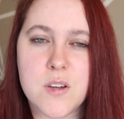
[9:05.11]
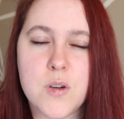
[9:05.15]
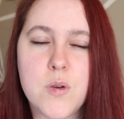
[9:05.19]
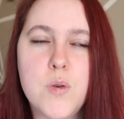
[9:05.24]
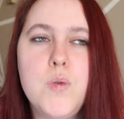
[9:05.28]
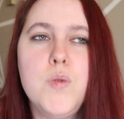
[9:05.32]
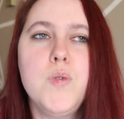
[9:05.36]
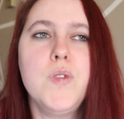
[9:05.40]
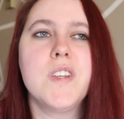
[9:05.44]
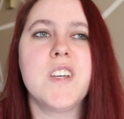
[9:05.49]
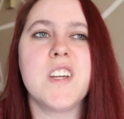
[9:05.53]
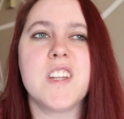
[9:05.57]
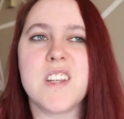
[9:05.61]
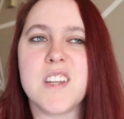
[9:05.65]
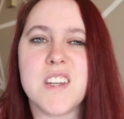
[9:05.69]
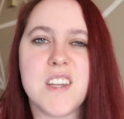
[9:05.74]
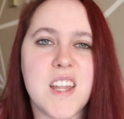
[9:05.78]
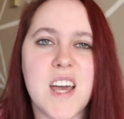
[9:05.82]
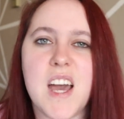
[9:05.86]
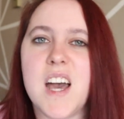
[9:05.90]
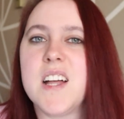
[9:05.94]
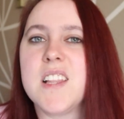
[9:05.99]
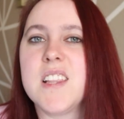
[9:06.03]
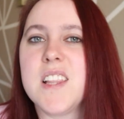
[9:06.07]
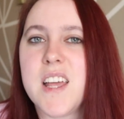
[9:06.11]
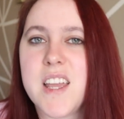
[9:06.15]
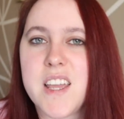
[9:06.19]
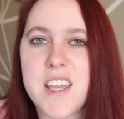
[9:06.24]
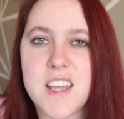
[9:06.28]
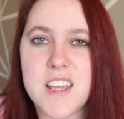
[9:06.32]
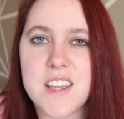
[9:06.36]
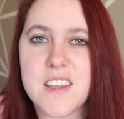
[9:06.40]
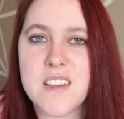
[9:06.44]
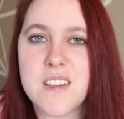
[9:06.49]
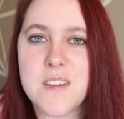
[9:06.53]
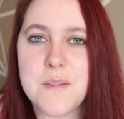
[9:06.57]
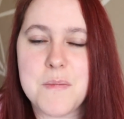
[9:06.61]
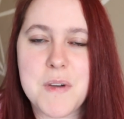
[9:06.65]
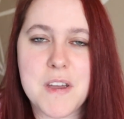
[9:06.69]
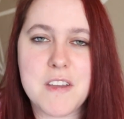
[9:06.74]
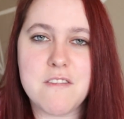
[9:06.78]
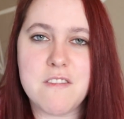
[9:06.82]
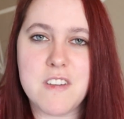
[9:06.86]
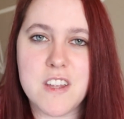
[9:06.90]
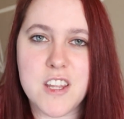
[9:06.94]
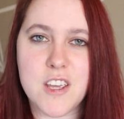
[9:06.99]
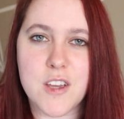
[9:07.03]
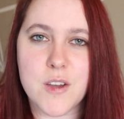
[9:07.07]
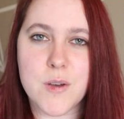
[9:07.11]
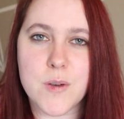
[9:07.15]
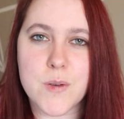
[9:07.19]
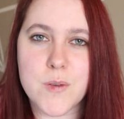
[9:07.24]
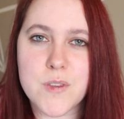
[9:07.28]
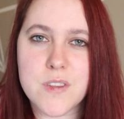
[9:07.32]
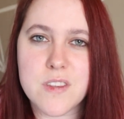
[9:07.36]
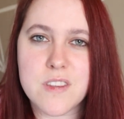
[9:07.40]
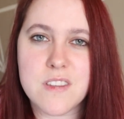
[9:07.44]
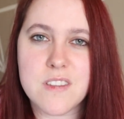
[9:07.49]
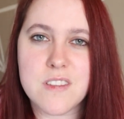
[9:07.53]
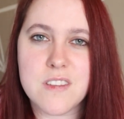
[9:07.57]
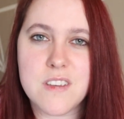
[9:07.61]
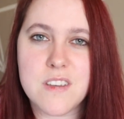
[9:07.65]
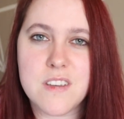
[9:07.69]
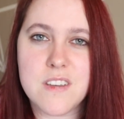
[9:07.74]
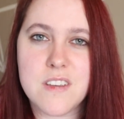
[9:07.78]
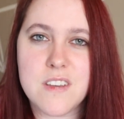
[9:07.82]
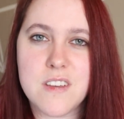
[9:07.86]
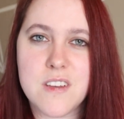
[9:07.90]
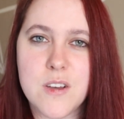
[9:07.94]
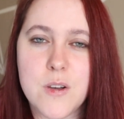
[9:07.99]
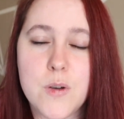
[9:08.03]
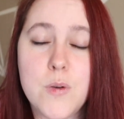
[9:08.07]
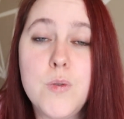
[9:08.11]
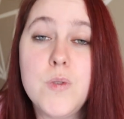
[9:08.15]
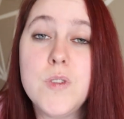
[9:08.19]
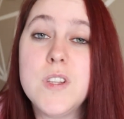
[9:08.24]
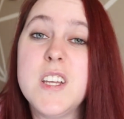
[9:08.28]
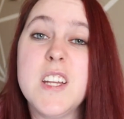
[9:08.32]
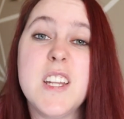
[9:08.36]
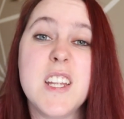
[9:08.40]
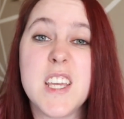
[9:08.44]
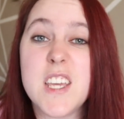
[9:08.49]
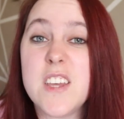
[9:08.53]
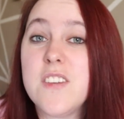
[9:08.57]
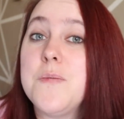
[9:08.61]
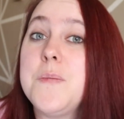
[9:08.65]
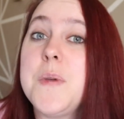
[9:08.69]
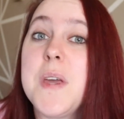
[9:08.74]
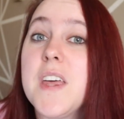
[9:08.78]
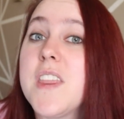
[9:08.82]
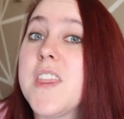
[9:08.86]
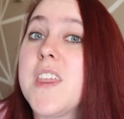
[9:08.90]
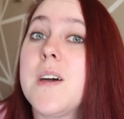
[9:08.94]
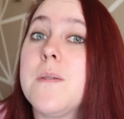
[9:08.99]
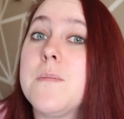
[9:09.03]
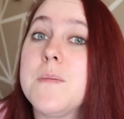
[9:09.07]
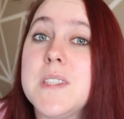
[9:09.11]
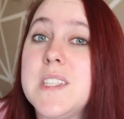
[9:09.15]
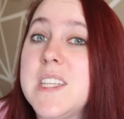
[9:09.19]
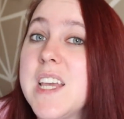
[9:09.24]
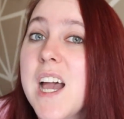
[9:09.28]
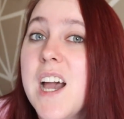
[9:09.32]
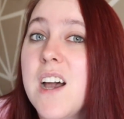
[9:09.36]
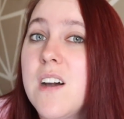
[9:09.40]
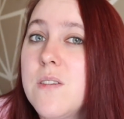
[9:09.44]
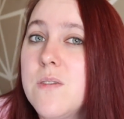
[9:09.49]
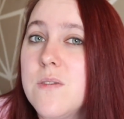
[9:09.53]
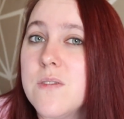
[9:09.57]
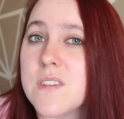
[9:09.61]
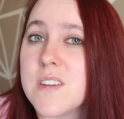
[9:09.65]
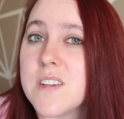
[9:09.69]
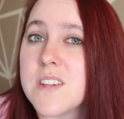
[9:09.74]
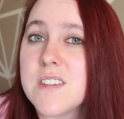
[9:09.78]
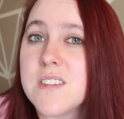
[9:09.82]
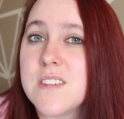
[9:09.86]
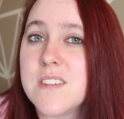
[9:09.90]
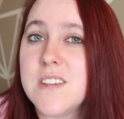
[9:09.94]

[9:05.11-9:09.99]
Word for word: Who's gonna not like my videos? Who's gonna give me a thumbs down?